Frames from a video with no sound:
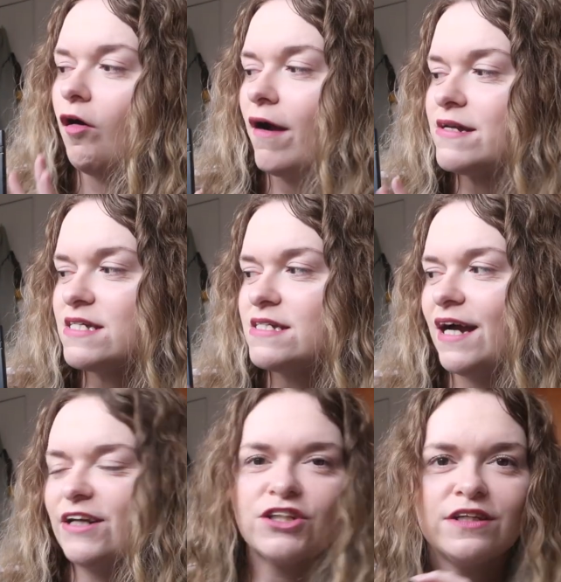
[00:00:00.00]
I did
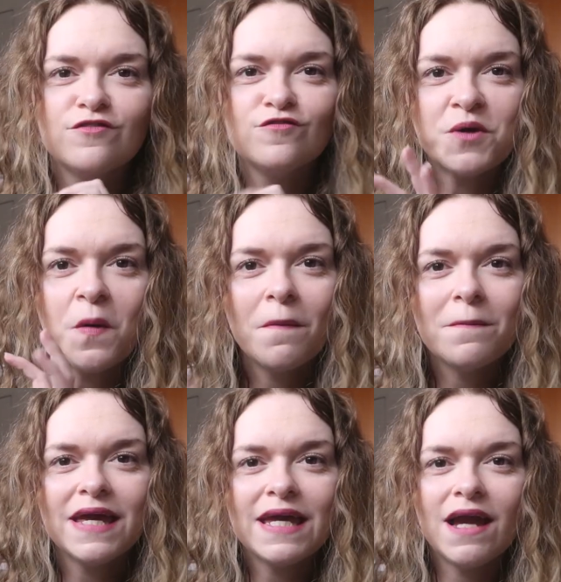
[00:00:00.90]
actually film
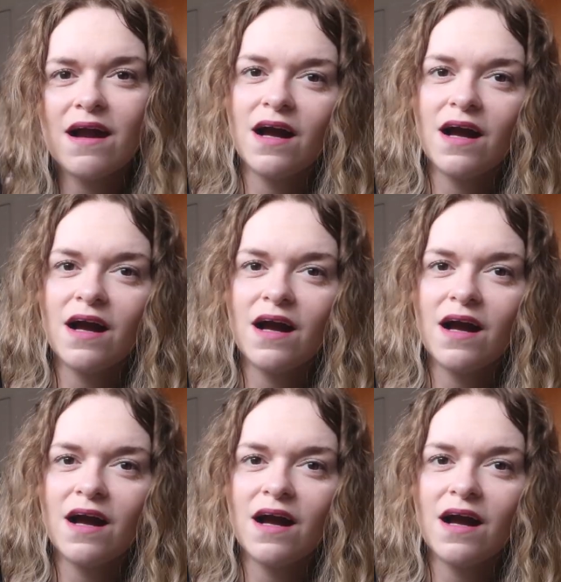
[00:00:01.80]
me